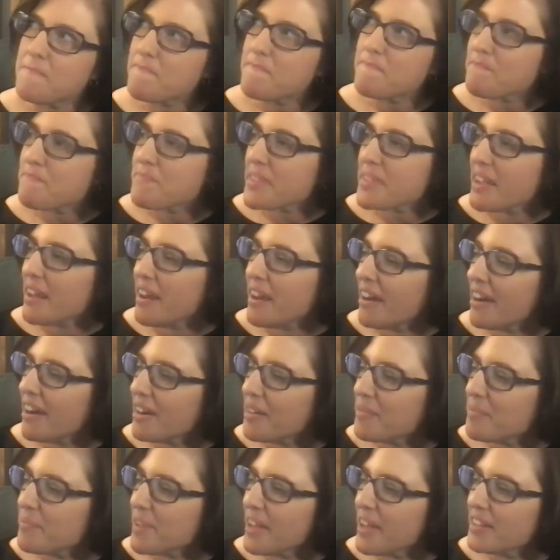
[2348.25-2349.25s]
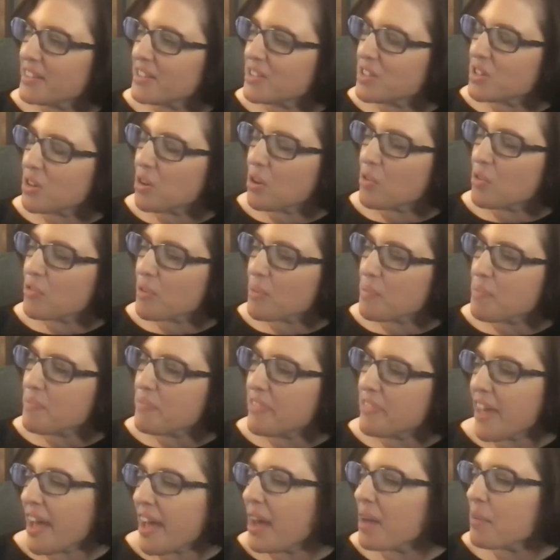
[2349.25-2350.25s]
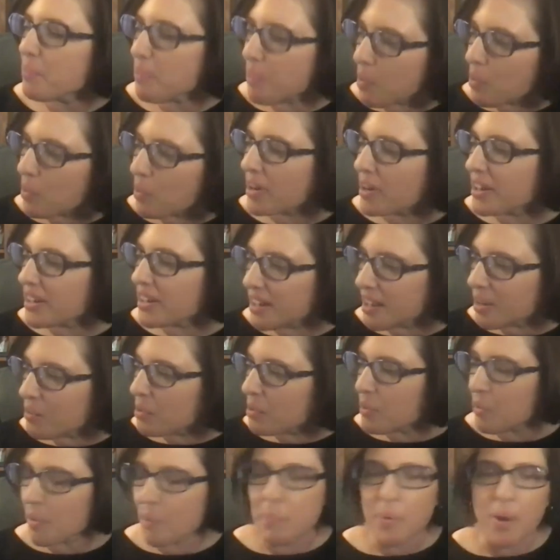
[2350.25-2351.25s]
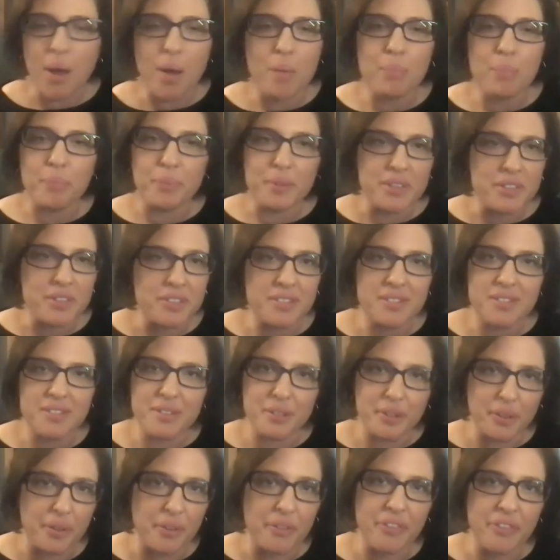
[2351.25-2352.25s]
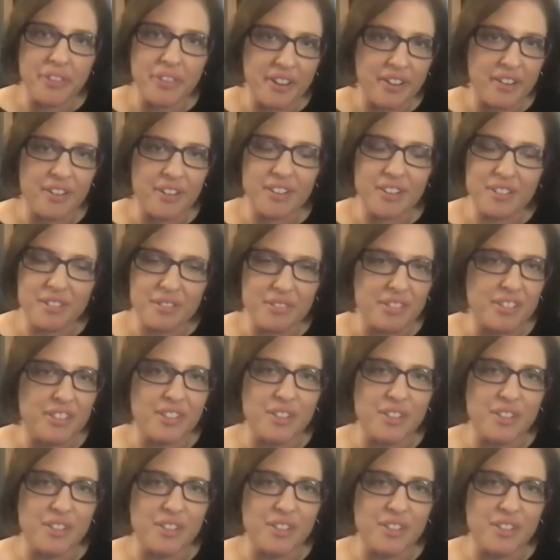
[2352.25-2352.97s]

Yeah. And to go from that point, and we were probably still there,